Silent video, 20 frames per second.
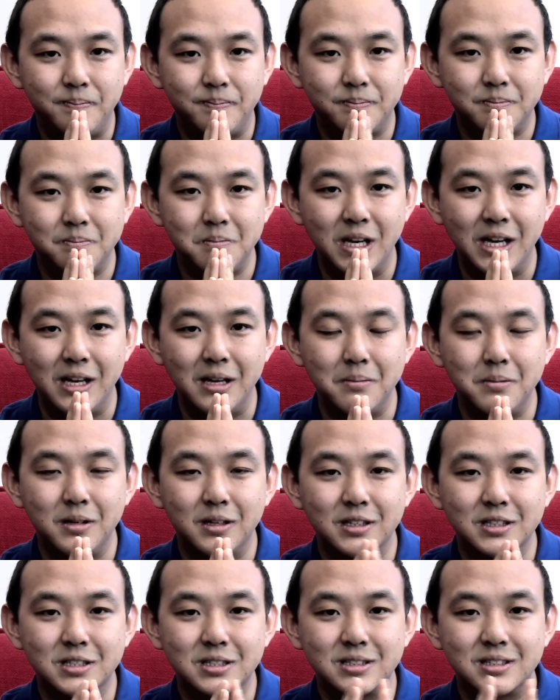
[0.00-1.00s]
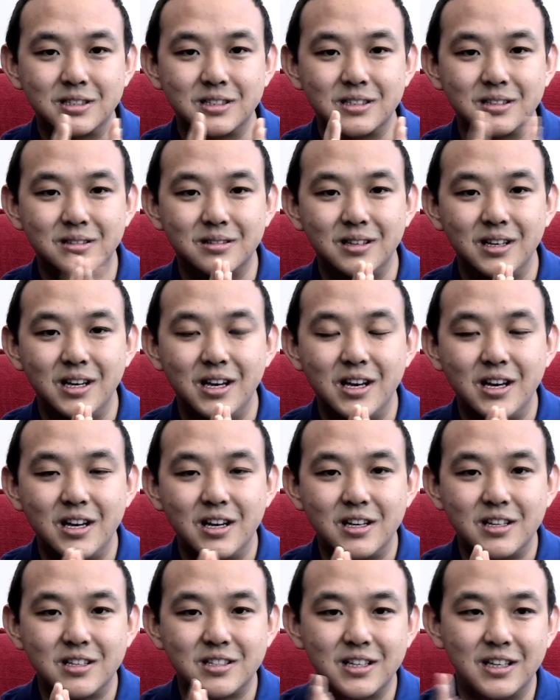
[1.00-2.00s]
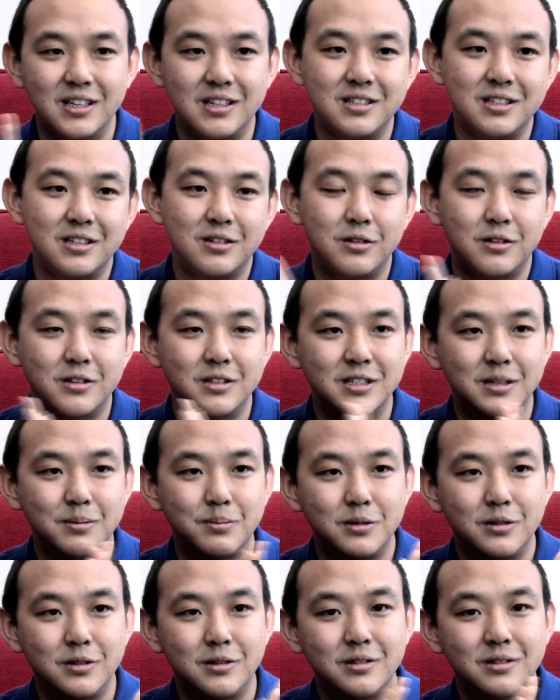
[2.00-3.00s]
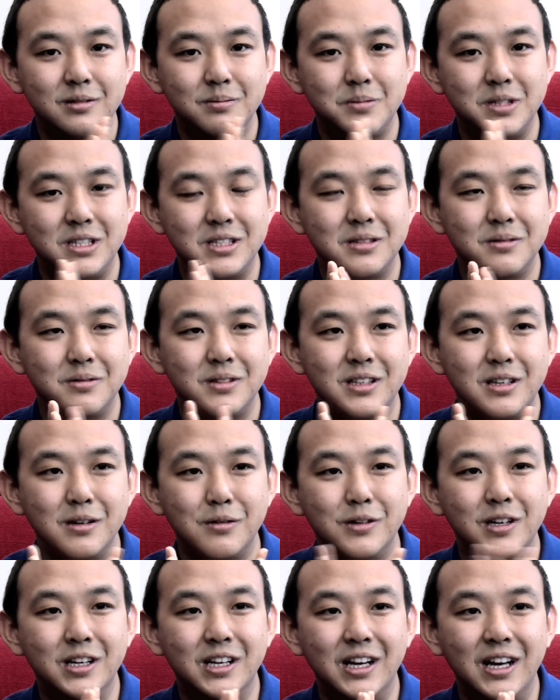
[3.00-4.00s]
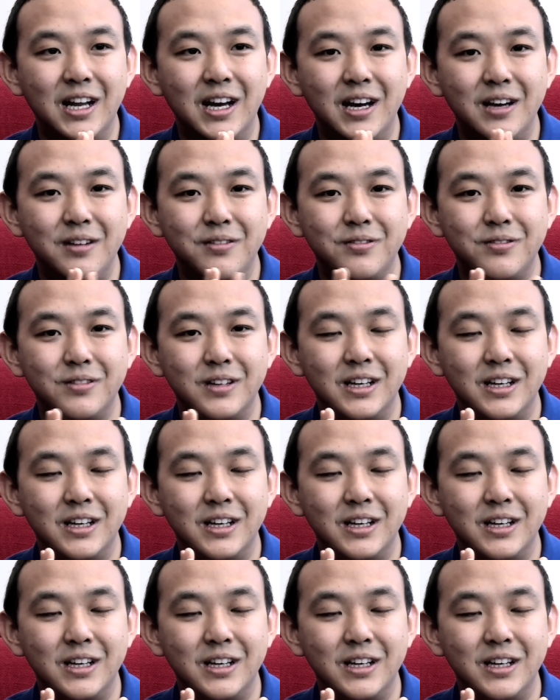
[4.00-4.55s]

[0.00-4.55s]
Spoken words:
mainly because sons and daughters are more busy with their work life,